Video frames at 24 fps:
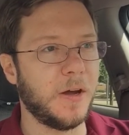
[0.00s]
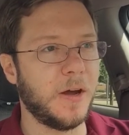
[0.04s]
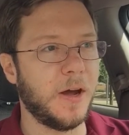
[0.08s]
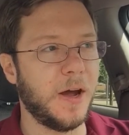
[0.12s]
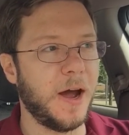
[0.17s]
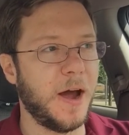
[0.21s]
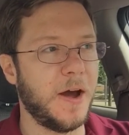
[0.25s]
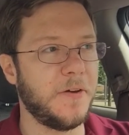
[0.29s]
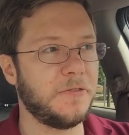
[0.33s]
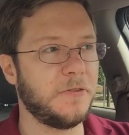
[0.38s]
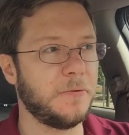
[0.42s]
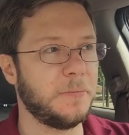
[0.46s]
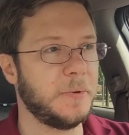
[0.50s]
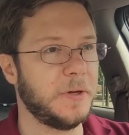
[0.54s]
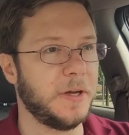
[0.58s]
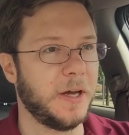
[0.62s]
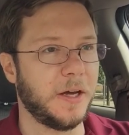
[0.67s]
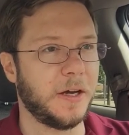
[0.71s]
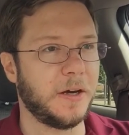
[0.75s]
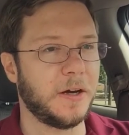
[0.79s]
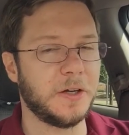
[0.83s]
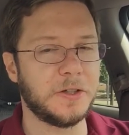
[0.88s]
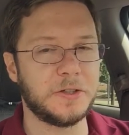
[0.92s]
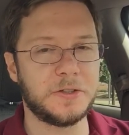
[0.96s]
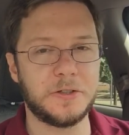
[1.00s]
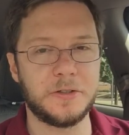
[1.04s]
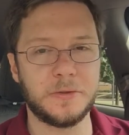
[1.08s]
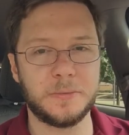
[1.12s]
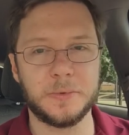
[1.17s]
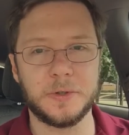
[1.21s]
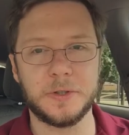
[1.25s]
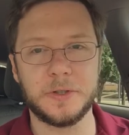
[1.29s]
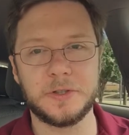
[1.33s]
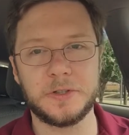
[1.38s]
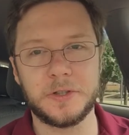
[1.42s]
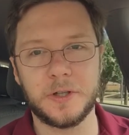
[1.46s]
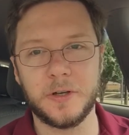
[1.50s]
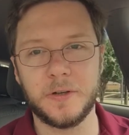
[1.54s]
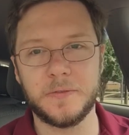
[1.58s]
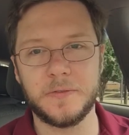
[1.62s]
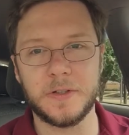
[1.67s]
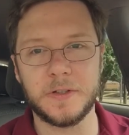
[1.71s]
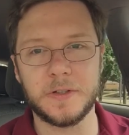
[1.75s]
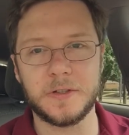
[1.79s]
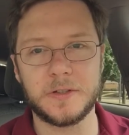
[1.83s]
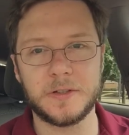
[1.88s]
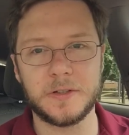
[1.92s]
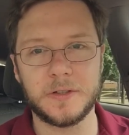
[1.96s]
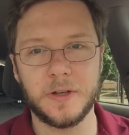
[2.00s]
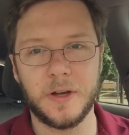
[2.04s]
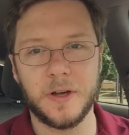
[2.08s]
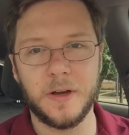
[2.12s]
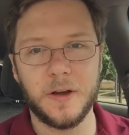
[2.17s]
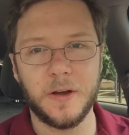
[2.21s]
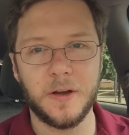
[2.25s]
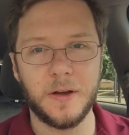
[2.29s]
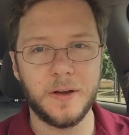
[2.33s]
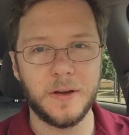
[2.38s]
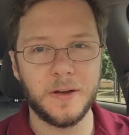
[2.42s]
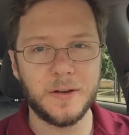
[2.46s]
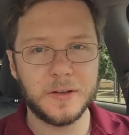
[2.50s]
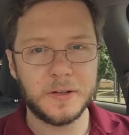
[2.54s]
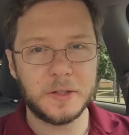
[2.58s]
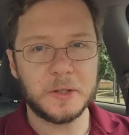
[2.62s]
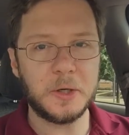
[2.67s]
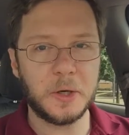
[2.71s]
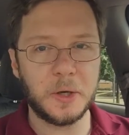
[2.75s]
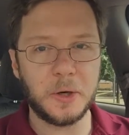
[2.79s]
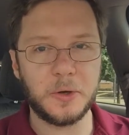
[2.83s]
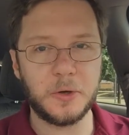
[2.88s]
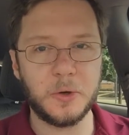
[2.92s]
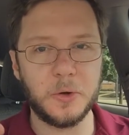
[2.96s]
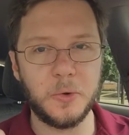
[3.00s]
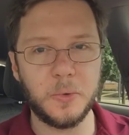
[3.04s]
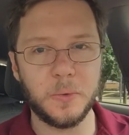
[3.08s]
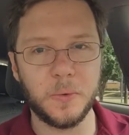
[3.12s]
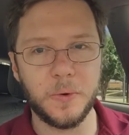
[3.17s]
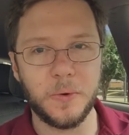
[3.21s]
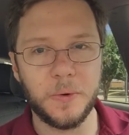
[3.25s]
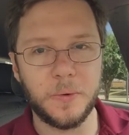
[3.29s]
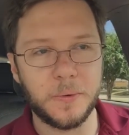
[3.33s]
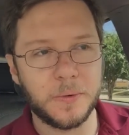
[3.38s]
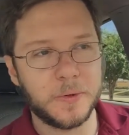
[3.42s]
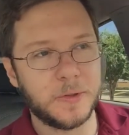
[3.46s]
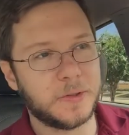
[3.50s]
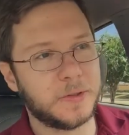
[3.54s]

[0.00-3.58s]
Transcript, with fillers: I have to be a customer service guru.